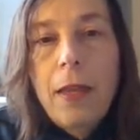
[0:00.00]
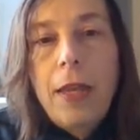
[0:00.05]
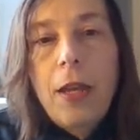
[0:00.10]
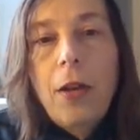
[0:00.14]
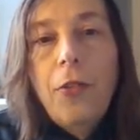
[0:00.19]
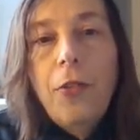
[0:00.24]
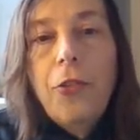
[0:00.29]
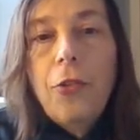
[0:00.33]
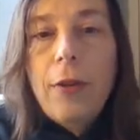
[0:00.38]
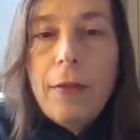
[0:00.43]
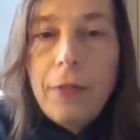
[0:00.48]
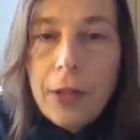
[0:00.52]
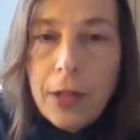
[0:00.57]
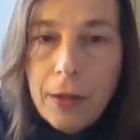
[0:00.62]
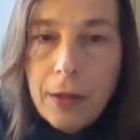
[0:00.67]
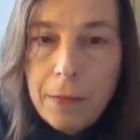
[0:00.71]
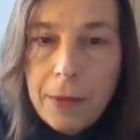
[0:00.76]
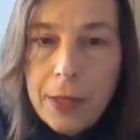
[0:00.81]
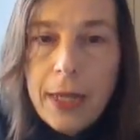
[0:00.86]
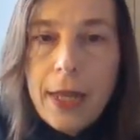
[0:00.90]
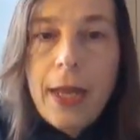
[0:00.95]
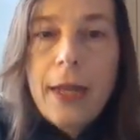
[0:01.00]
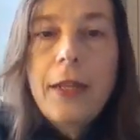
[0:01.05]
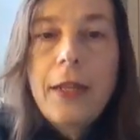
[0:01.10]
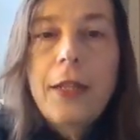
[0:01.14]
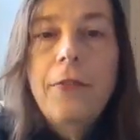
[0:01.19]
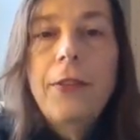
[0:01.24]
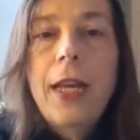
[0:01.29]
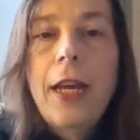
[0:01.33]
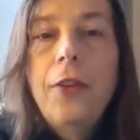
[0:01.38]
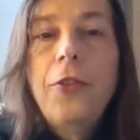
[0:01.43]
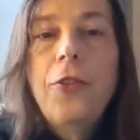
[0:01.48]
They also have a company,
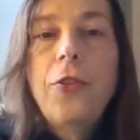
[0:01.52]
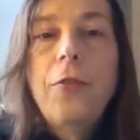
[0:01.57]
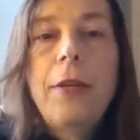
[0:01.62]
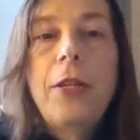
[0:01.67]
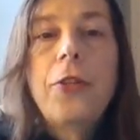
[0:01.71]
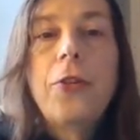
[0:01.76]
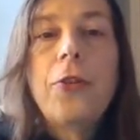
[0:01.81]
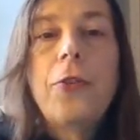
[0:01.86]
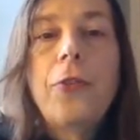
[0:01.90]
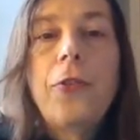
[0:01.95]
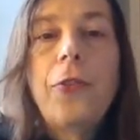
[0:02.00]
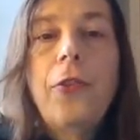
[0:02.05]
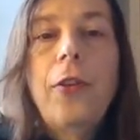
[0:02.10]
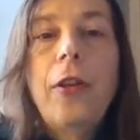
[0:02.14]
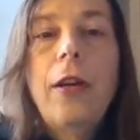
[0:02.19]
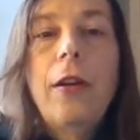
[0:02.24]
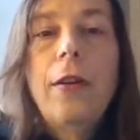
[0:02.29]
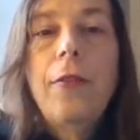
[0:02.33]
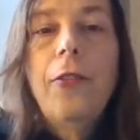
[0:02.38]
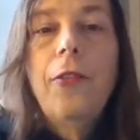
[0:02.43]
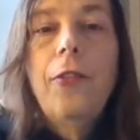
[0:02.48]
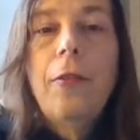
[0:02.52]
Active Countermeasures.